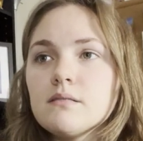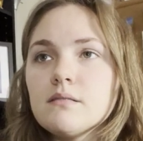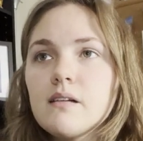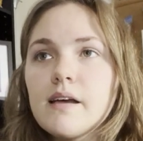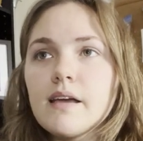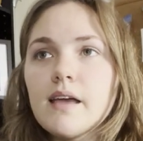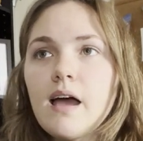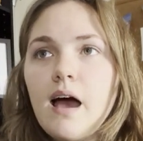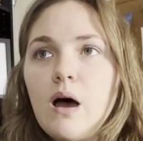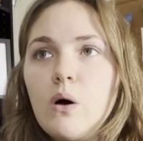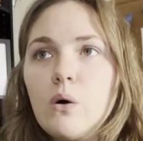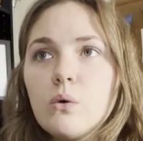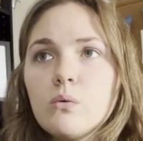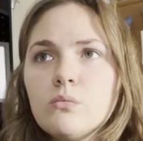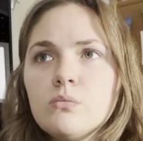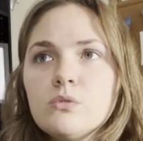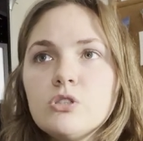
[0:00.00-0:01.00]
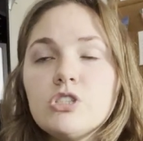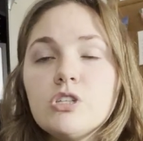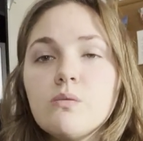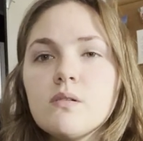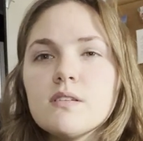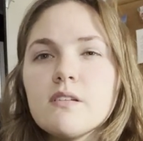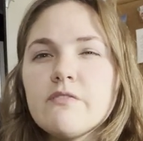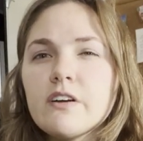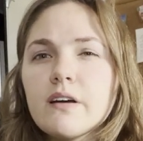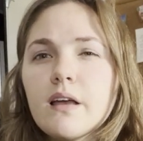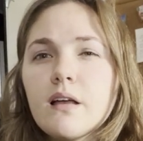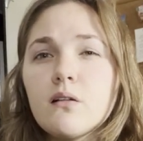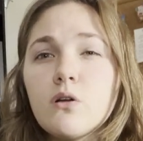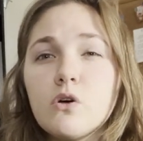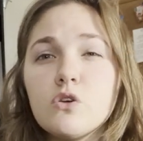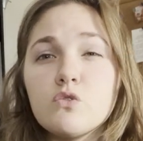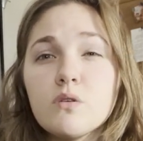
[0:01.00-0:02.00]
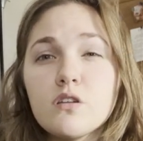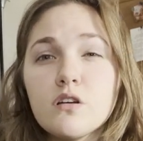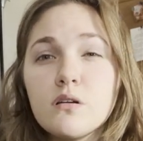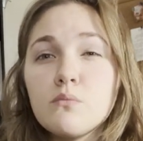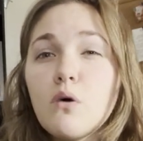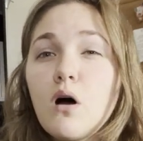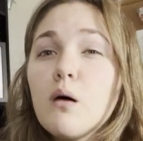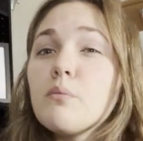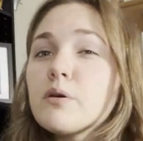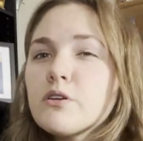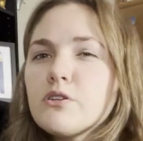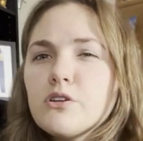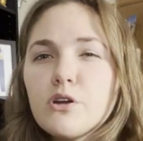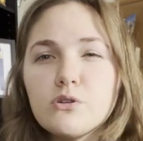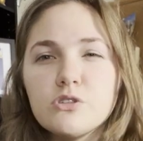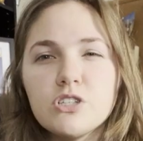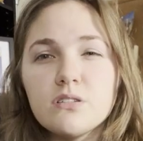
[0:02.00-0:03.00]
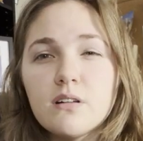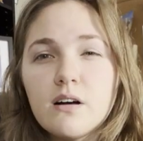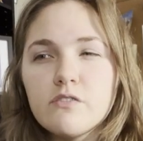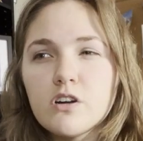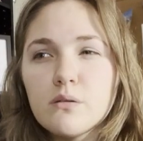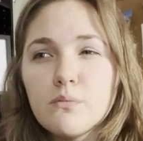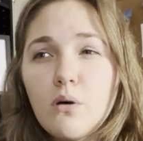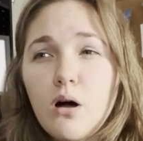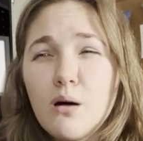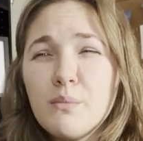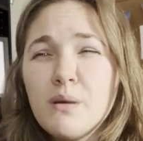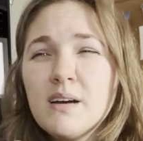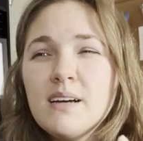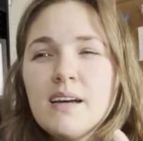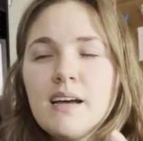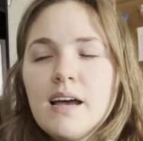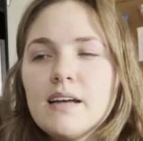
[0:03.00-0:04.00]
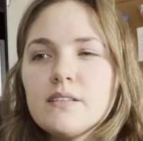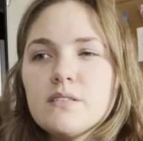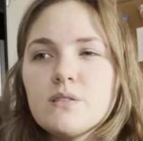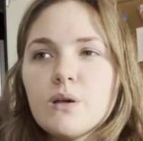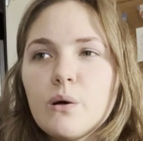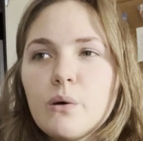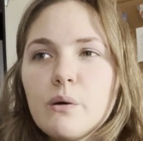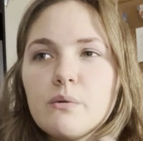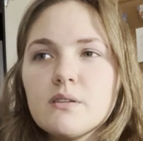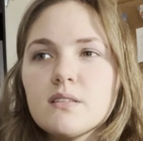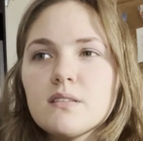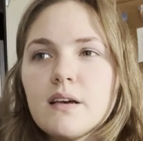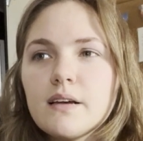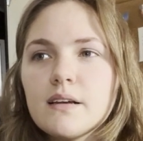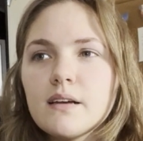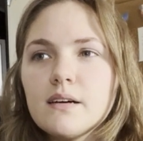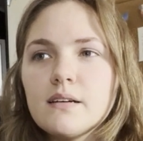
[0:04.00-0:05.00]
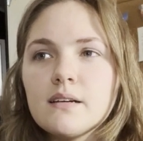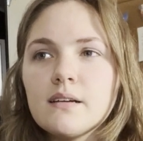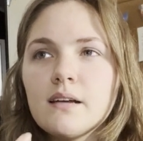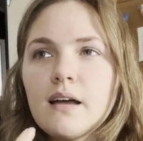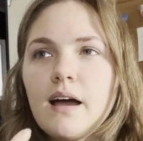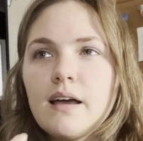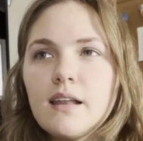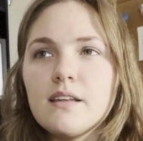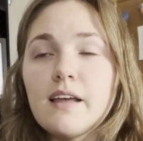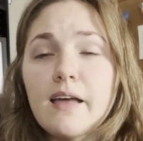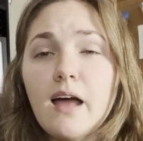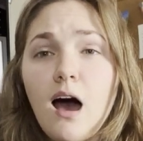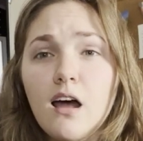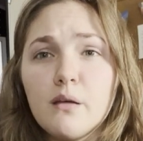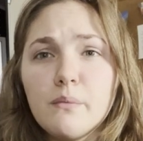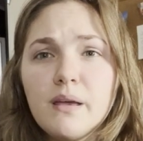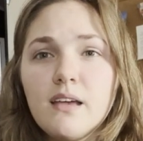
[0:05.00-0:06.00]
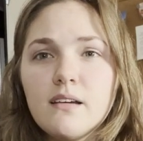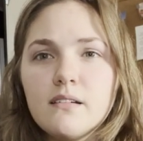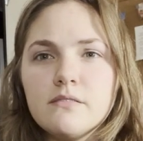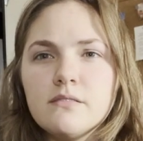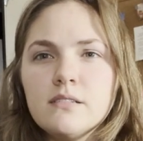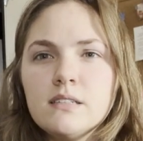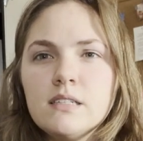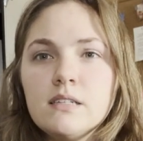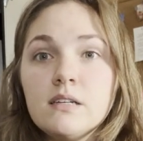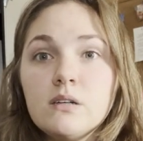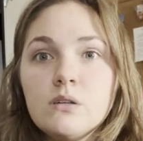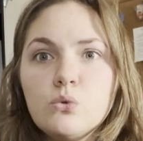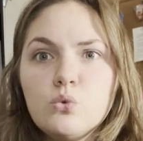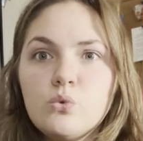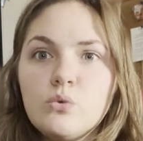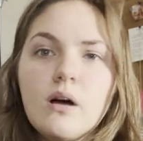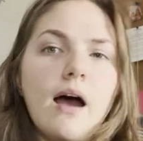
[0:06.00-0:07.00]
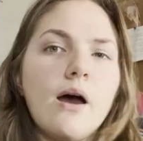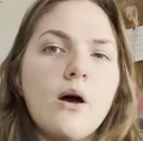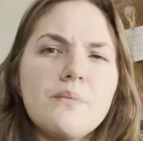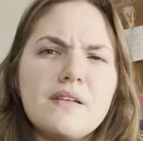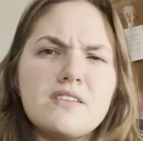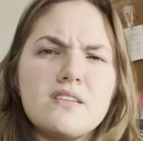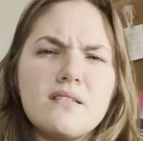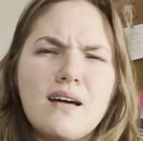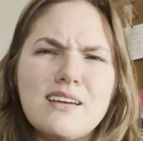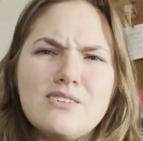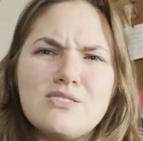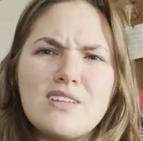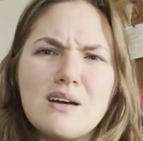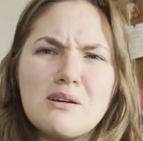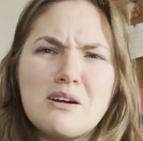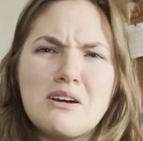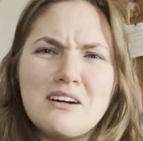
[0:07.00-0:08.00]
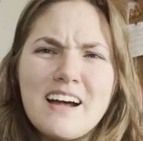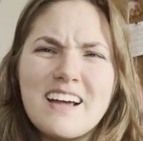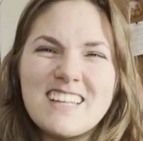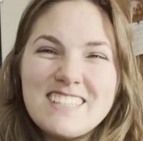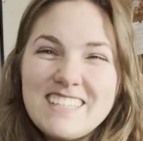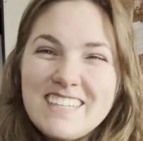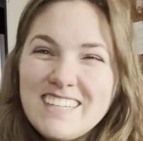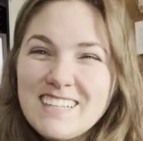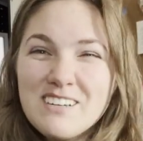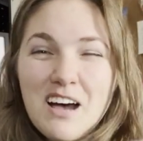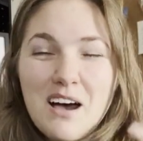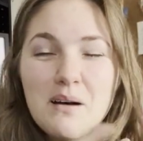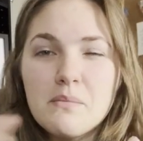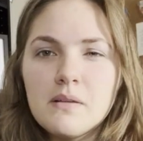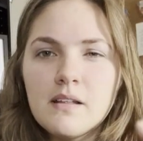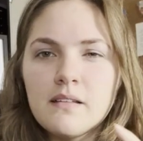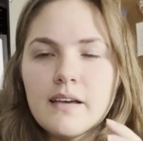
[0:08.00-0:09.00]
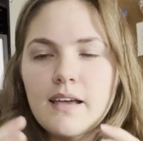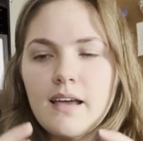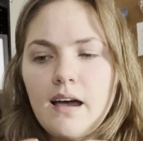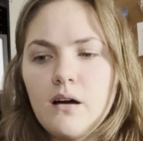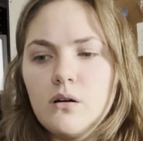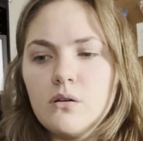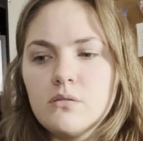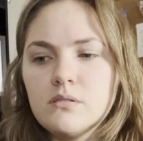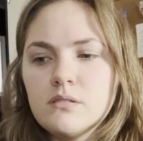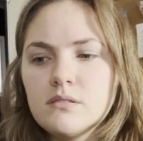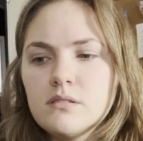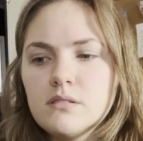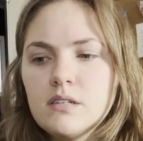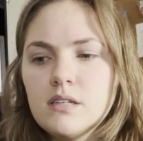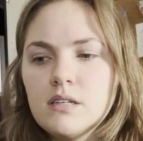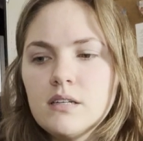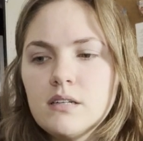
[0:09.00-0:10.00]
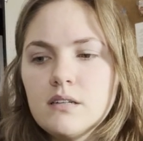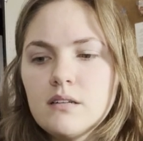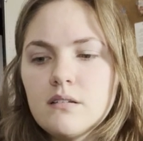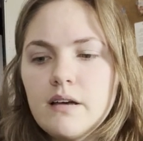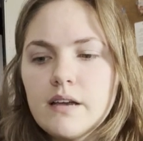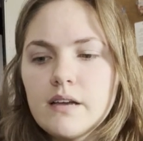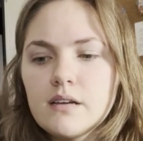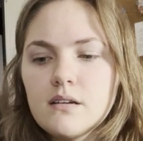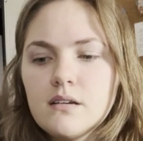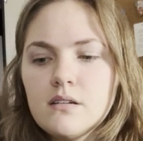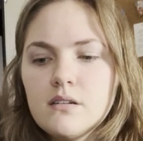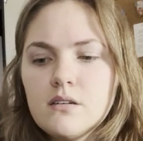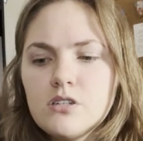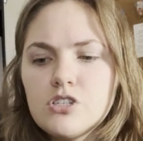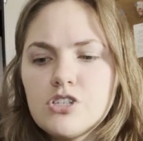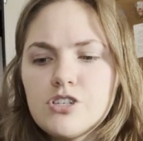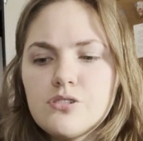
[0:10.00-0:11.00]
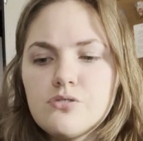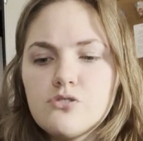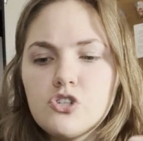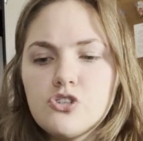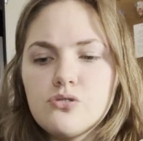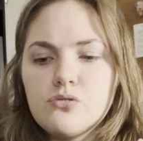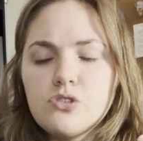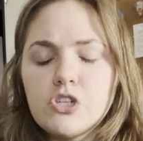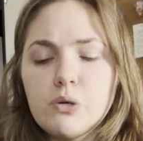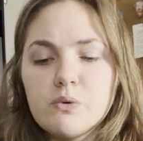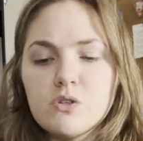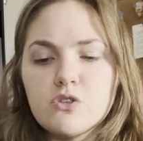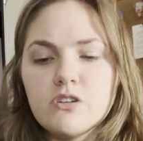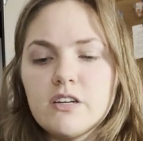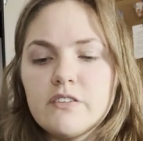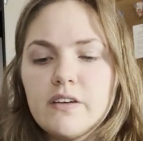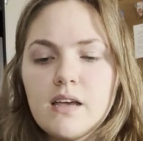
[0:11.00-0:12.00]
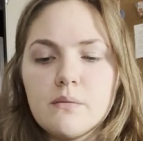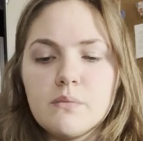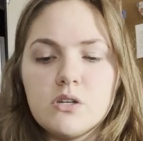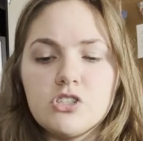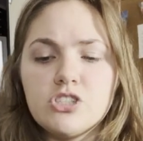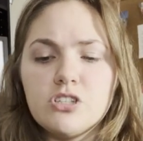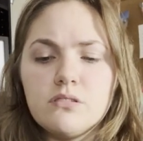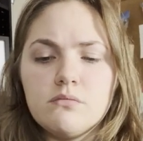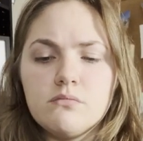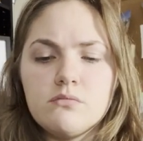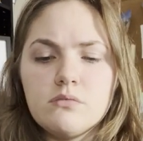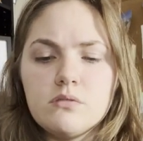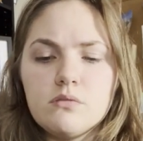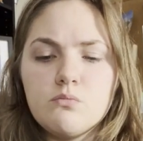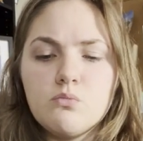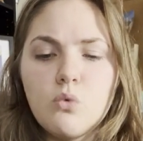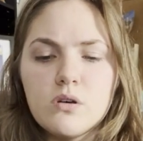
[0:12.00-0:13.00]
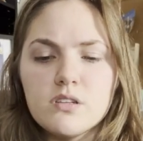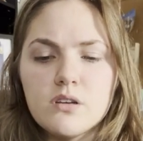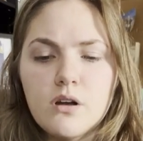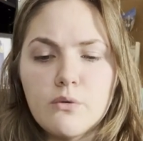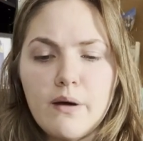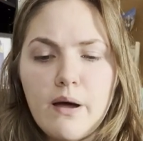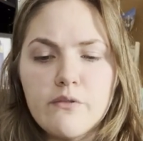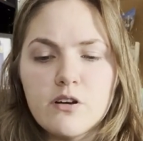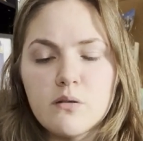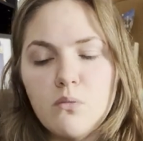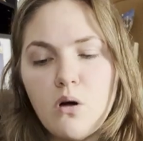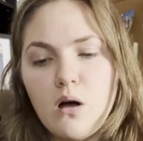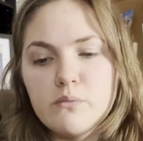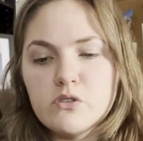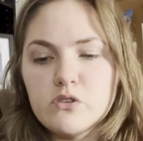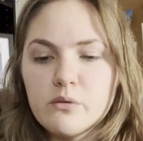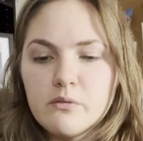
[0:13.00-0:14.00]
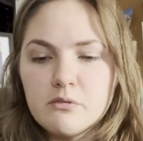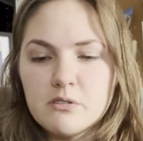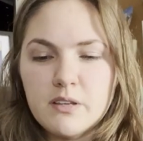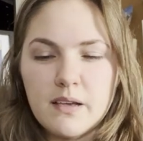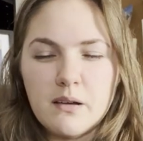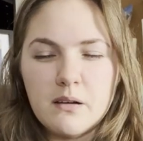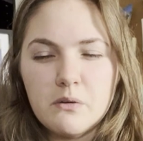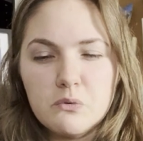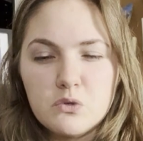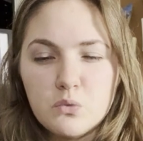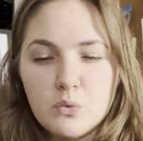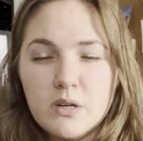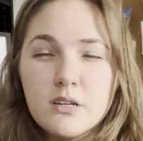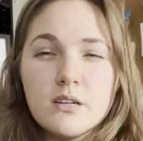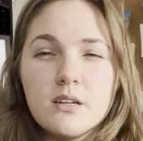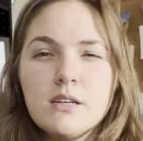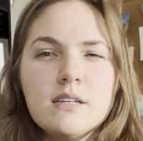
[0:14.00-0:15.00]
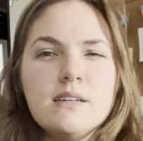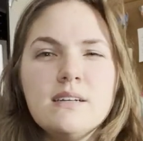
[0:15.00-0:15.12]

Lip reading: like, how she wasn't very close with her mom, but, you know, she loved her mom. And so it was, like, a kind of dichotomy of, I hope I use that correctly, like, how, like, she was grieving, but she wasn't around her mom, so it was, like, it was weird.